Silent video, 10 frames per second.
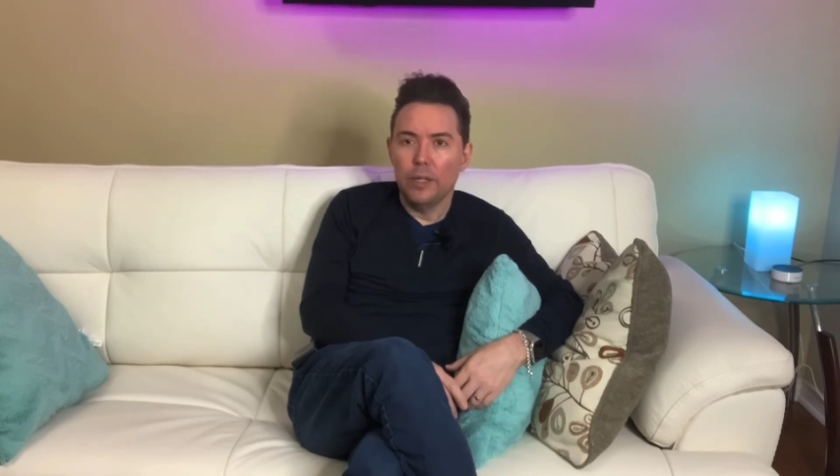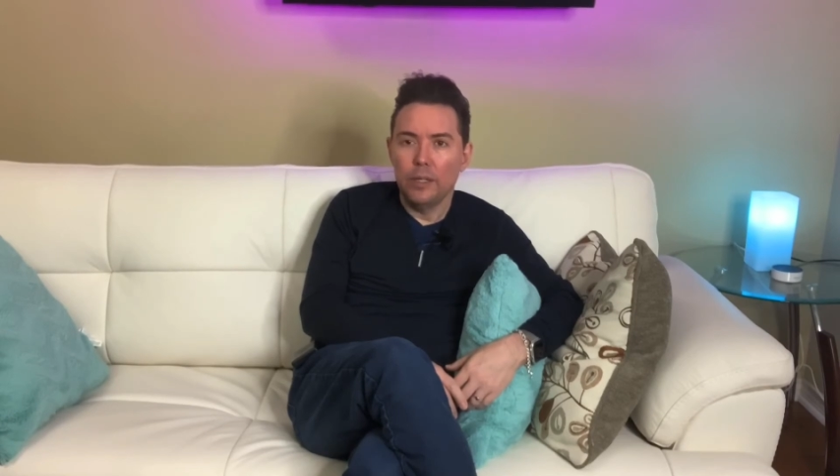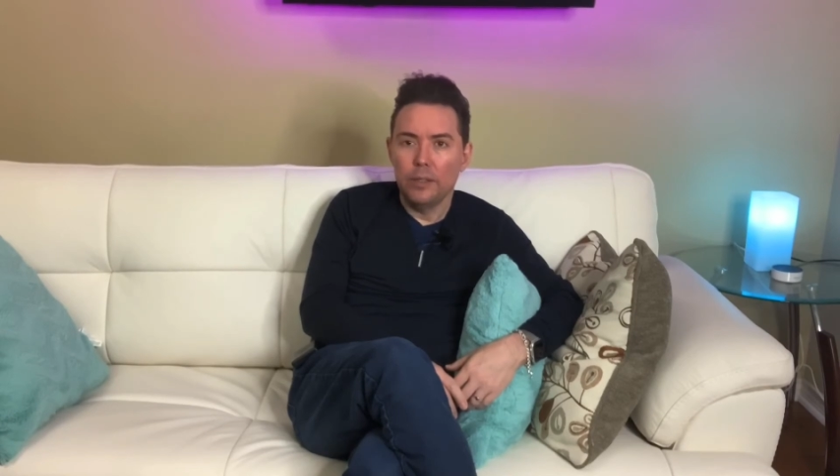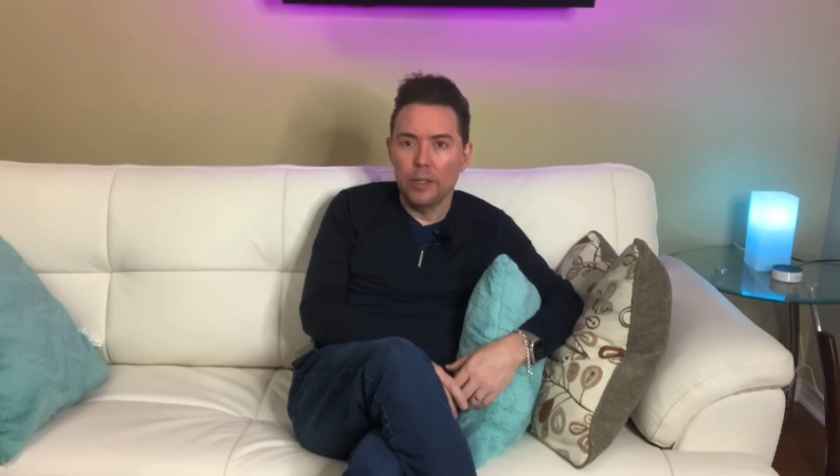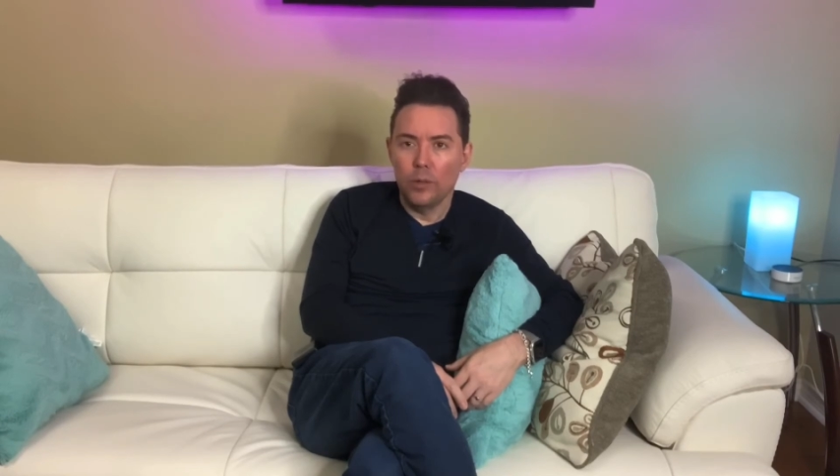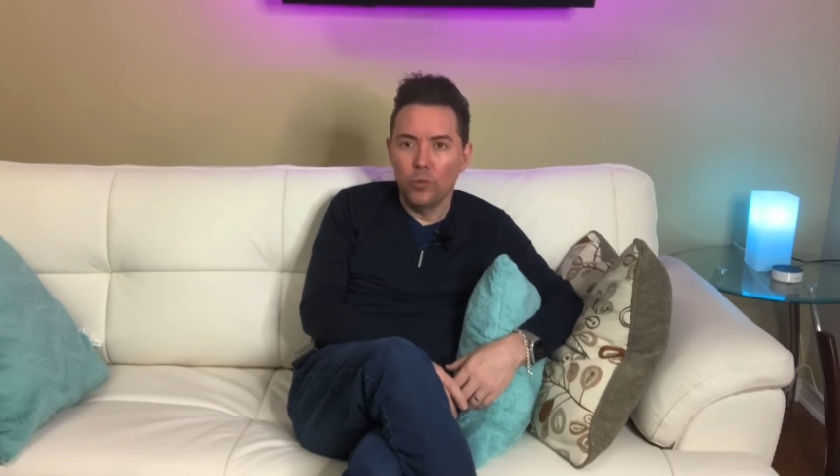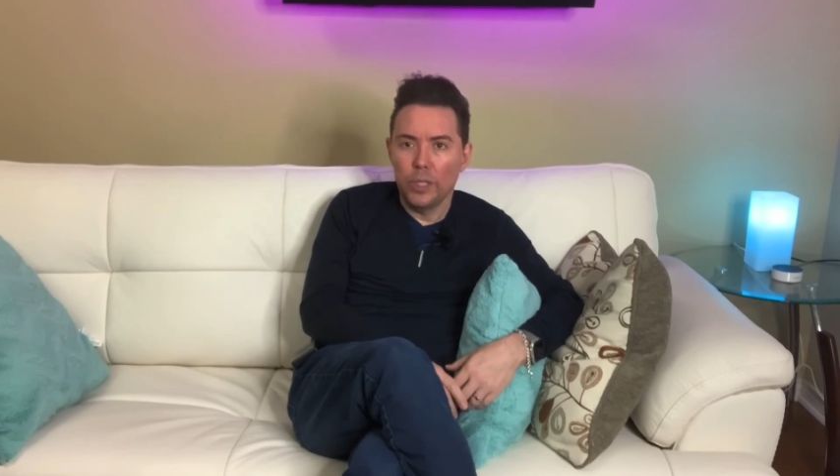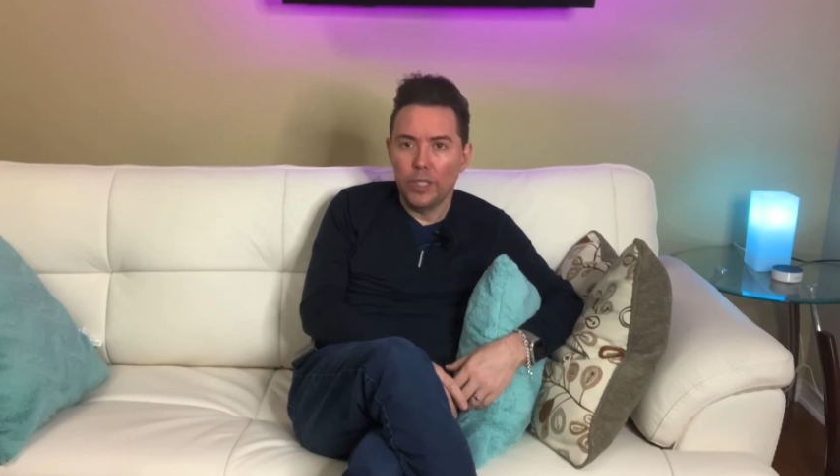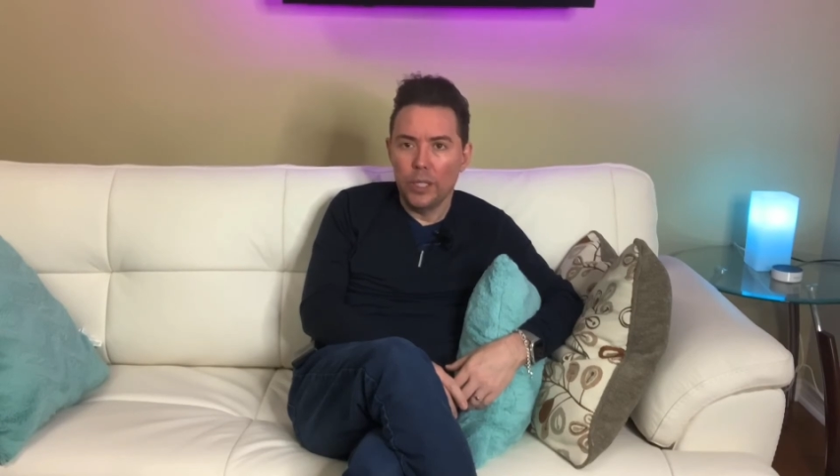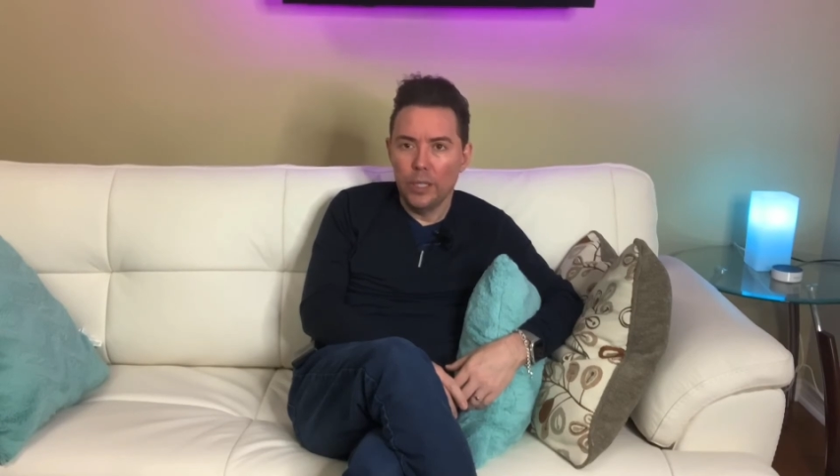anything
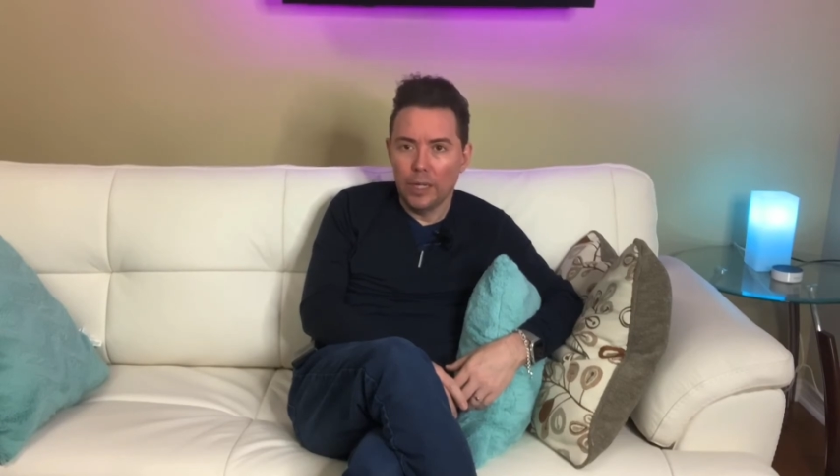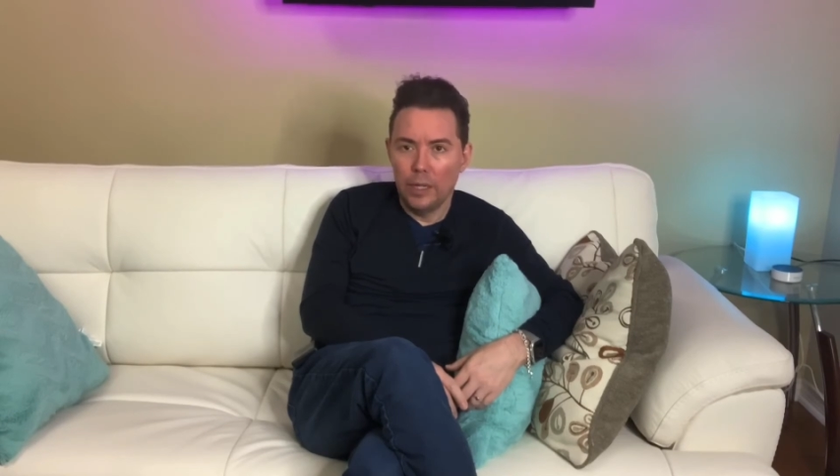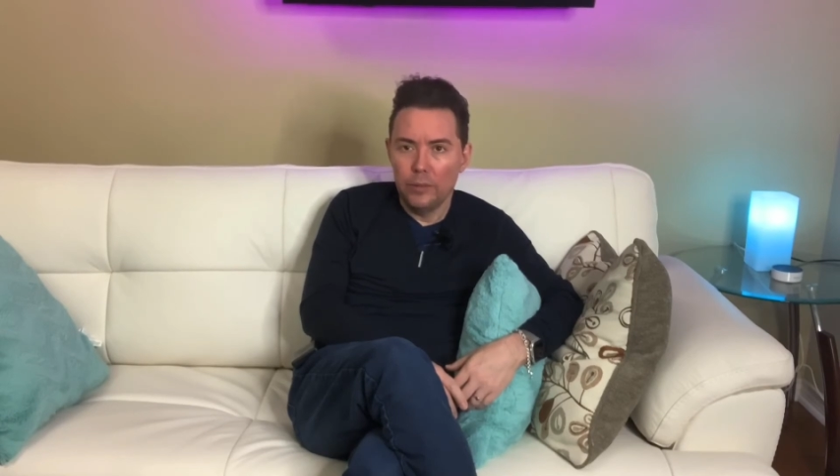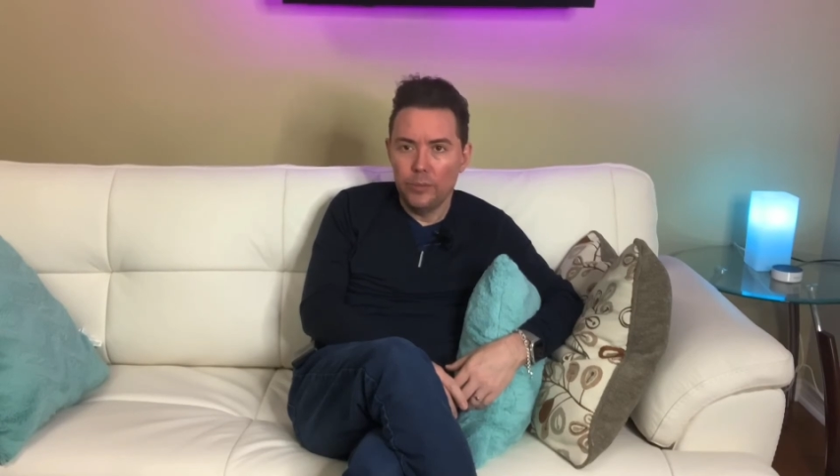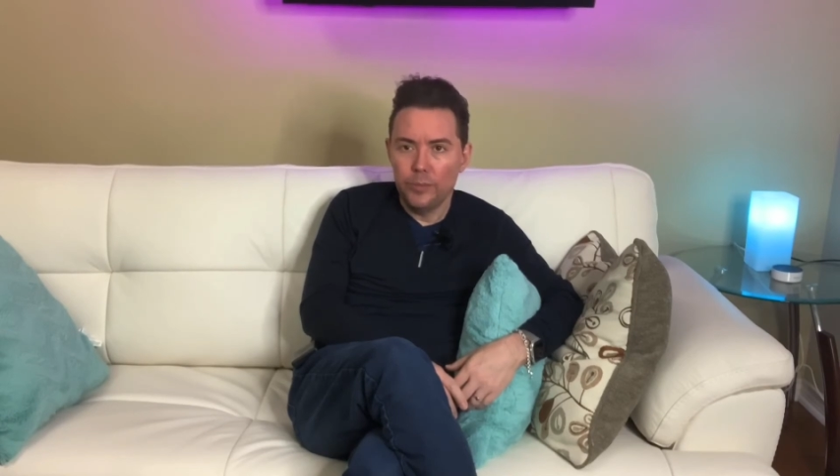with it yet.